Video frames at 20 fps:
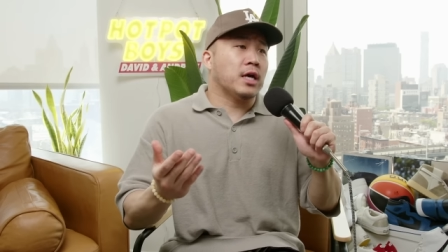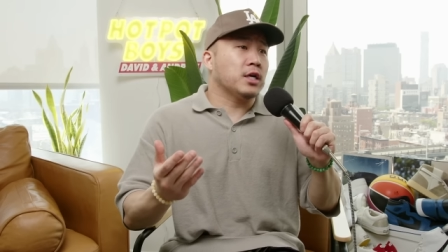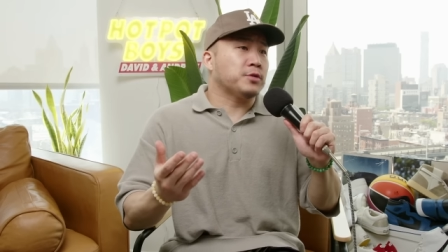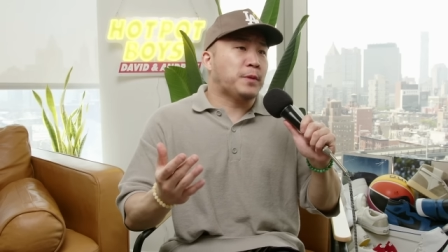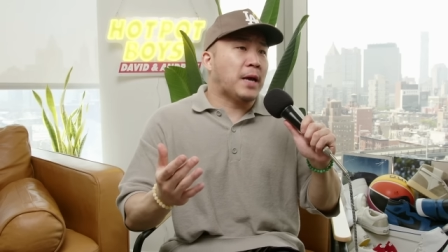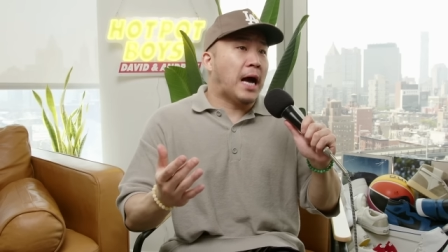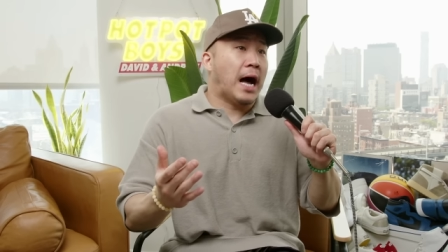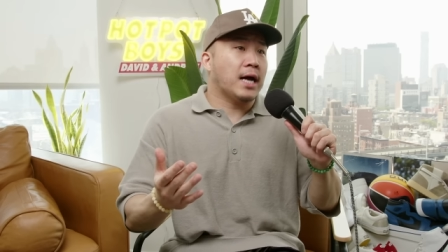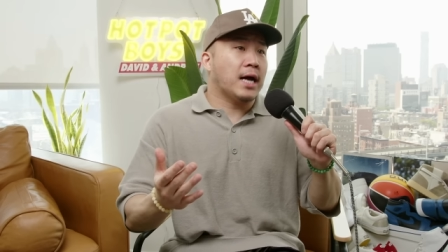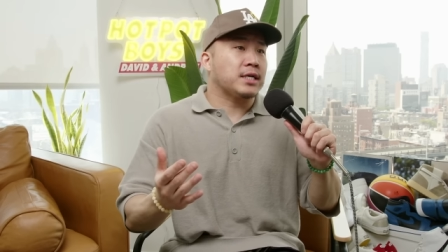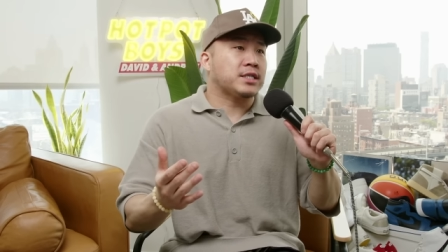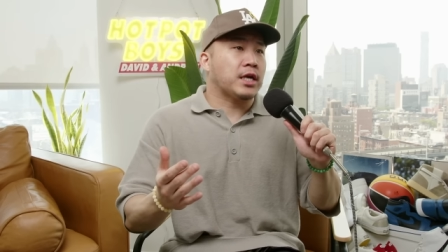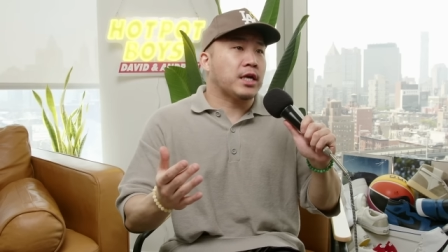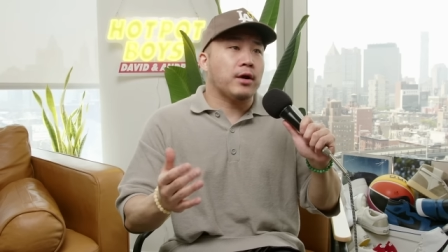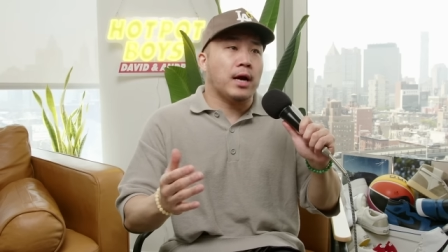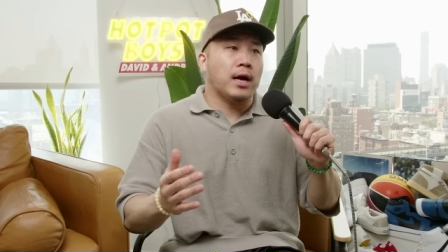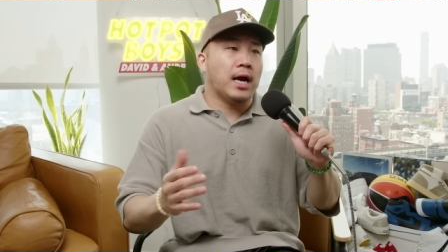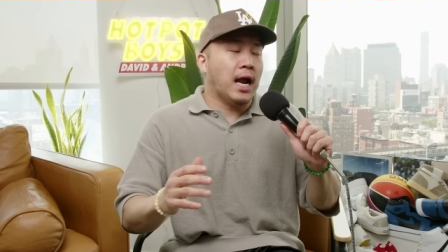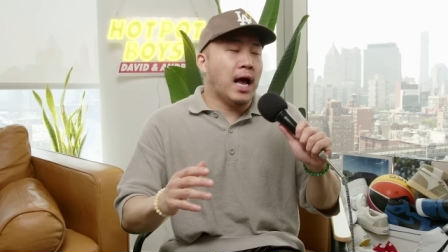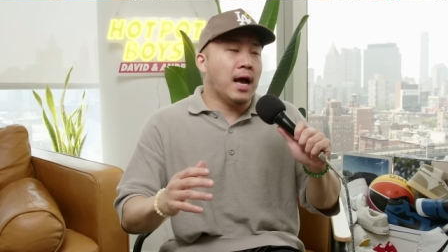let's be honest
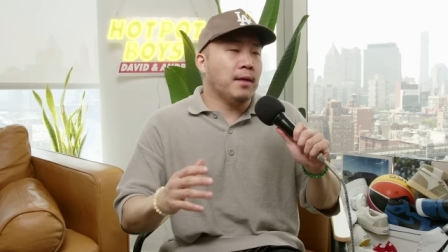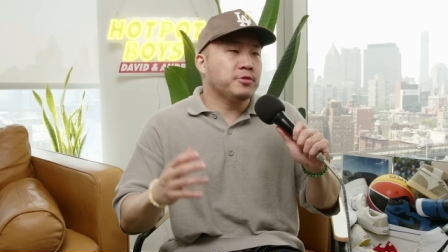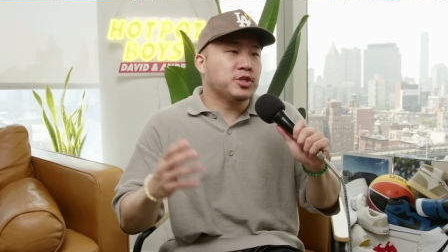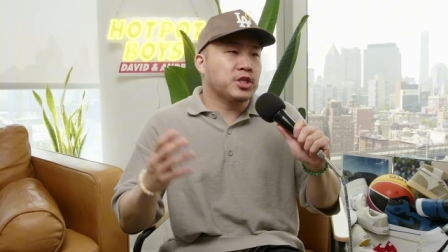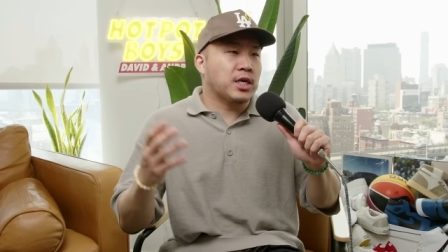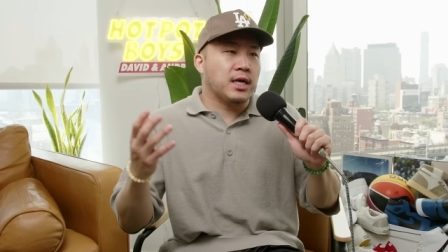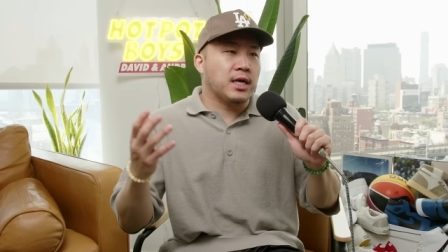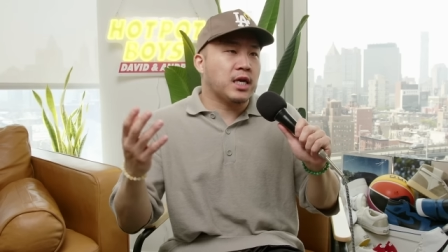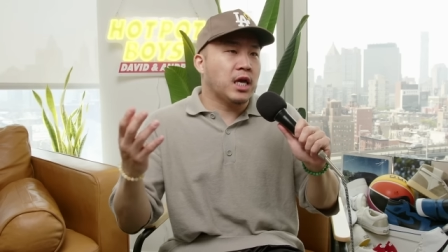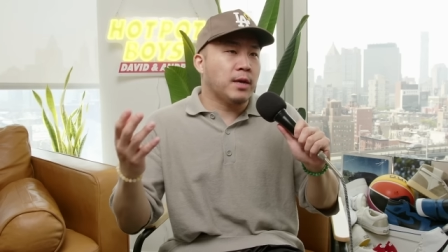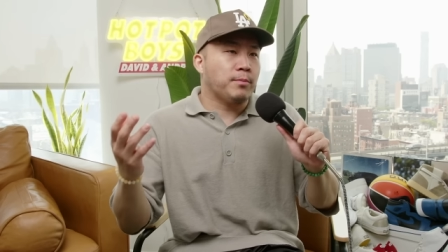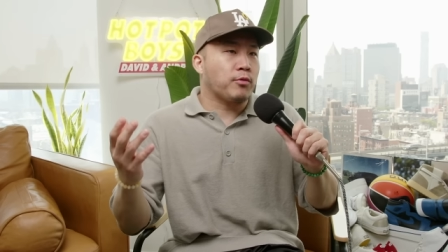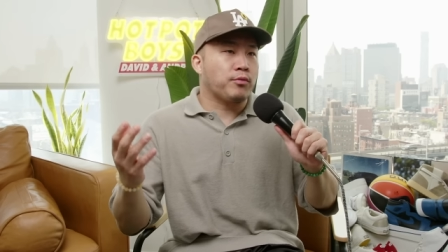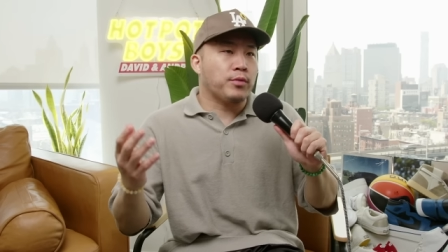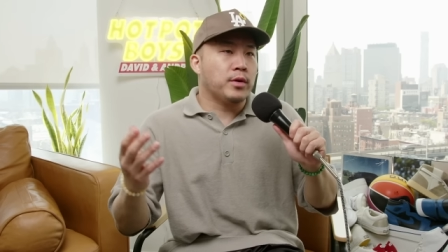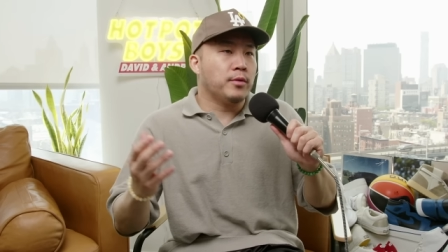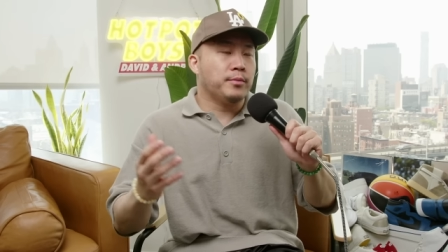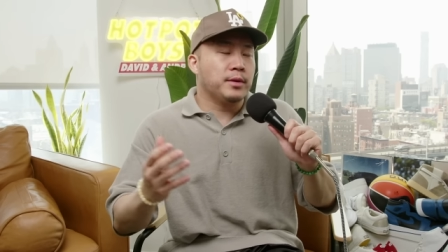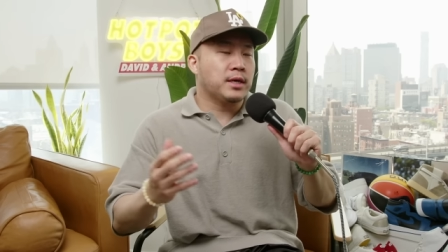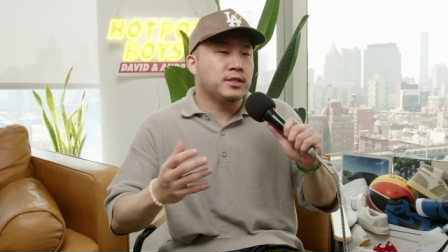here. I, am just gonna keep it
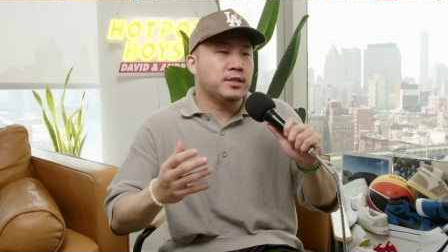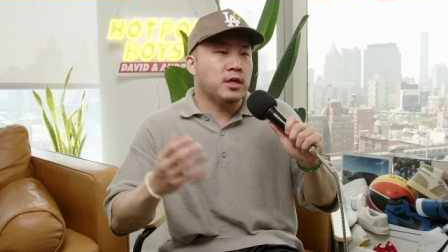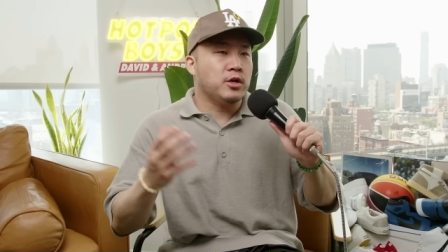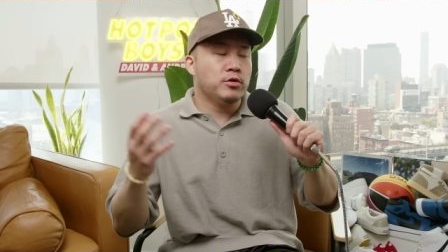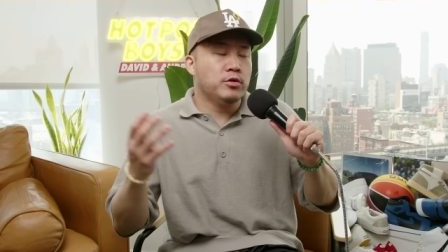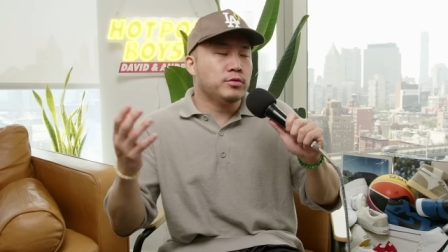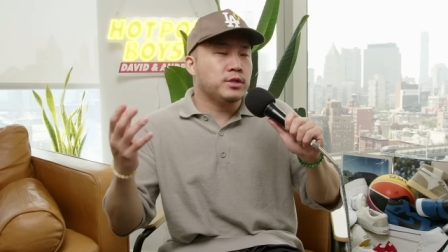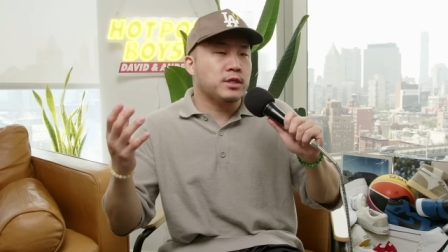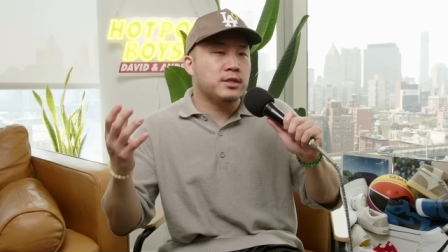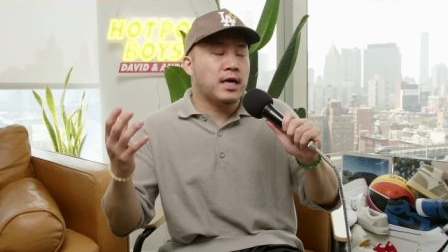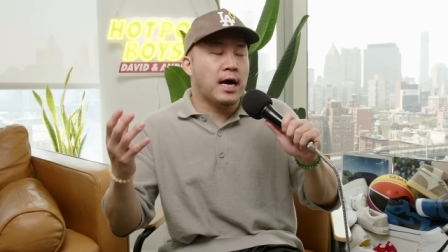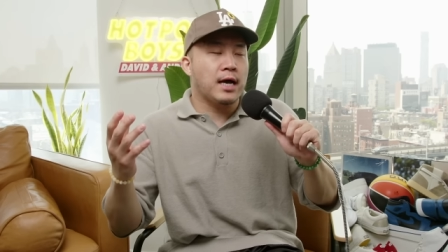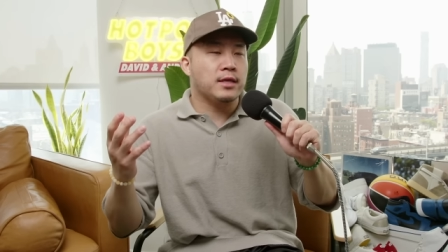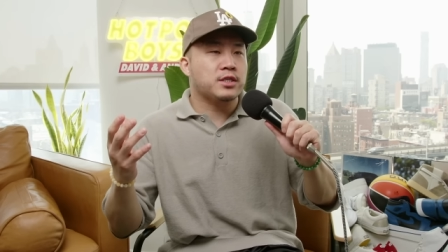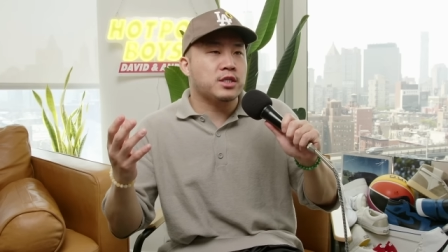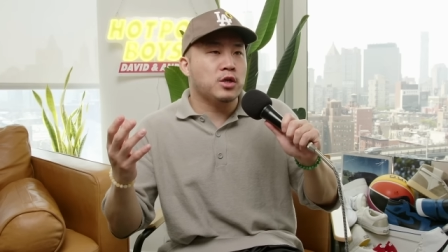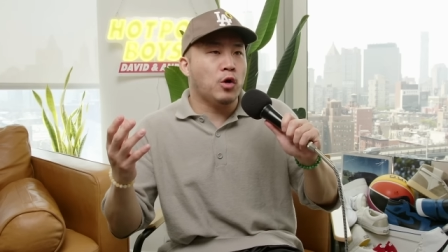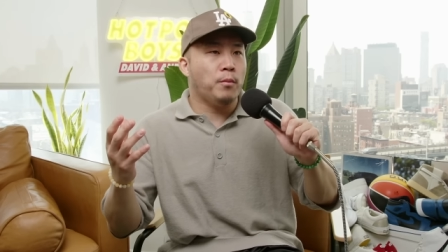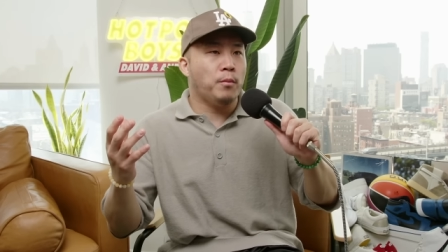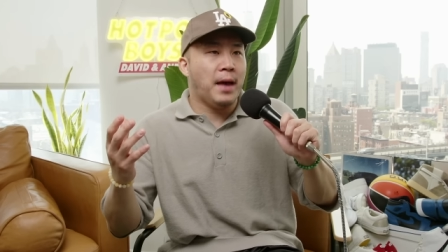real because the news has gotten
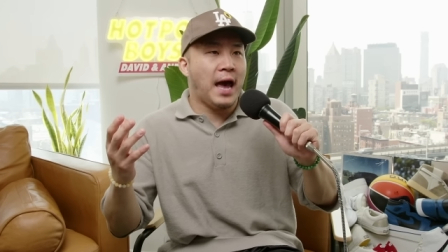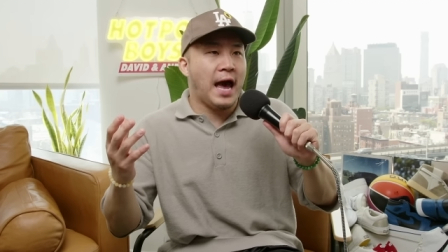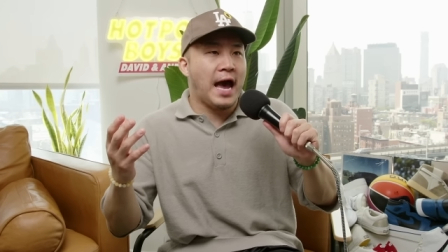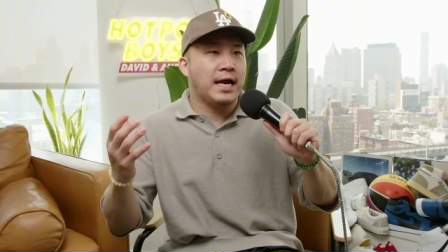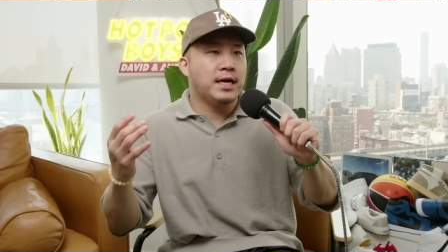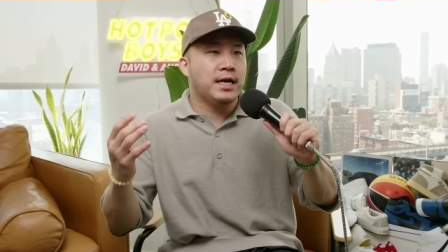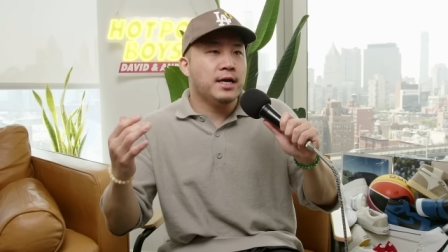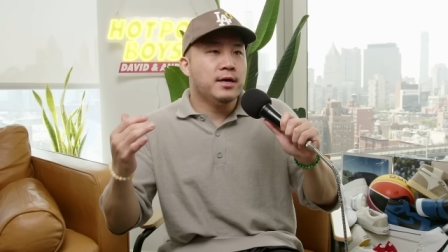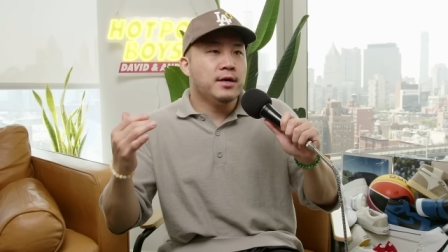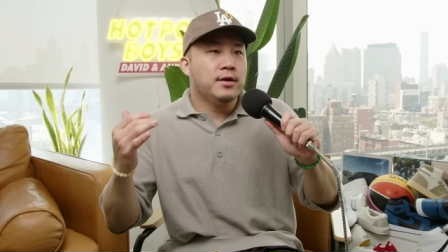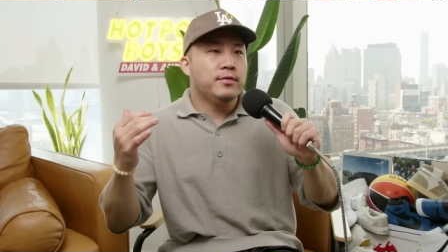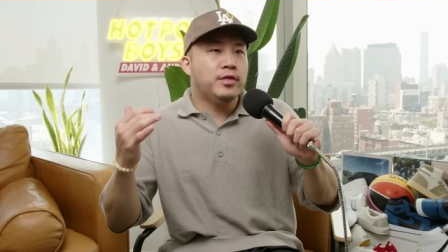so bad.